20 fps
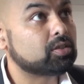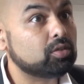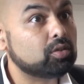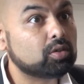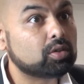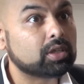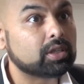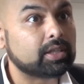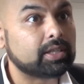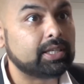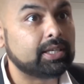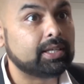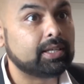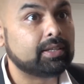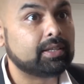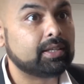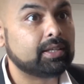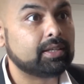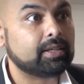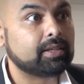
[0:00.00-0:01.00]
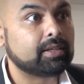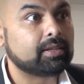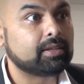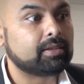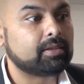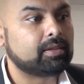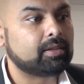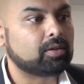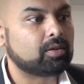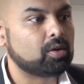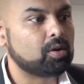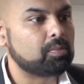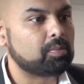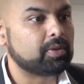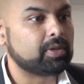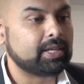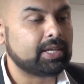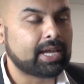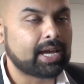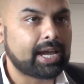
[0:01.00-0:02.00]
look at the group
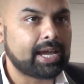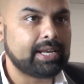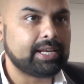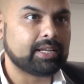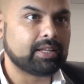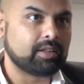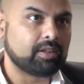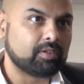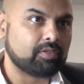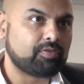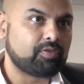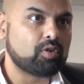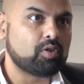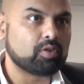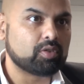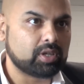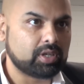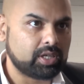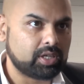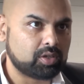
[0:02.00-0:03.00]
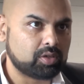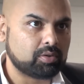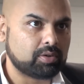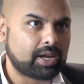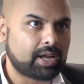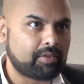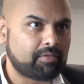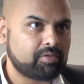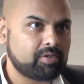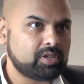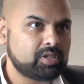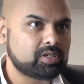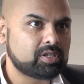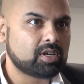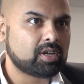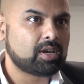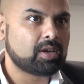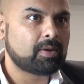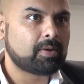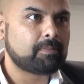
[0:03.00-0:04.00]
with the 8 and the 4, then you do an average,
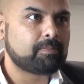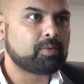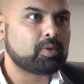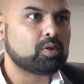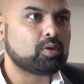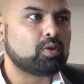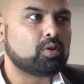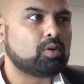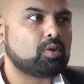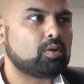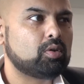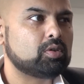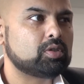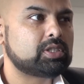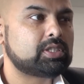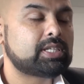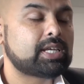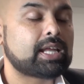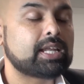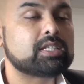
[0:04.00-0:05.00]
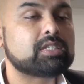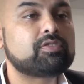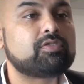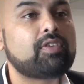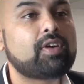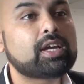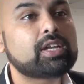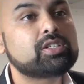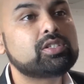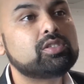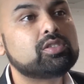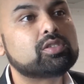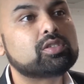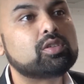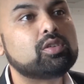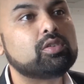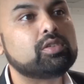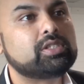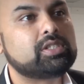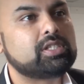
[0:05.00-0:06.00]
your satisfaction
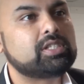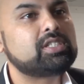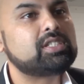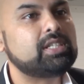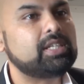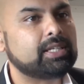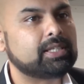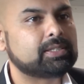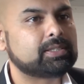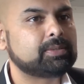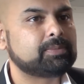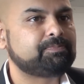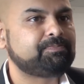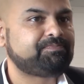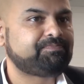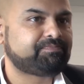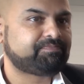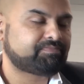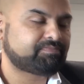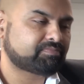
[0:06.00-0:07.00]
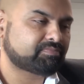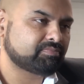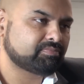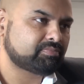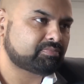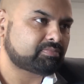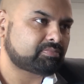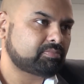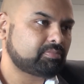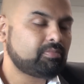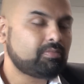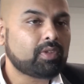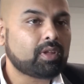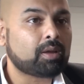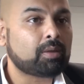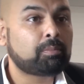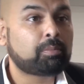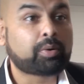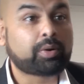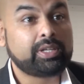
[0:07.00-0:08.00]
score is a 6.
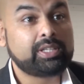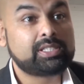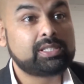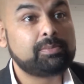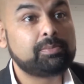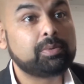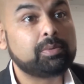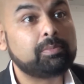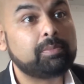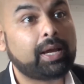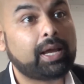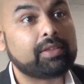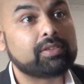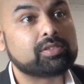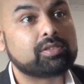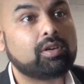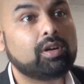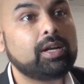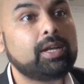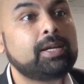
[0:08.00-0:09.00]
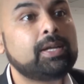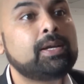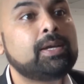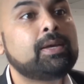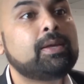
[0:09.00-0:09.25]
Pretty simple maths, right?